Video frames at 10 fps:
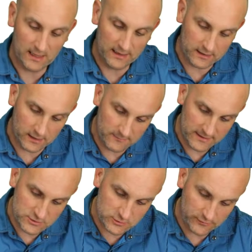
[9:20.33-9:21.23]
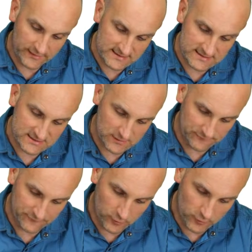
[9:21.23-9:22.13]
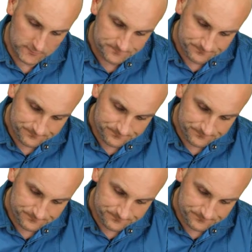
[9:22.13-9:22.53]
And I'm going to make sure that 6 on 4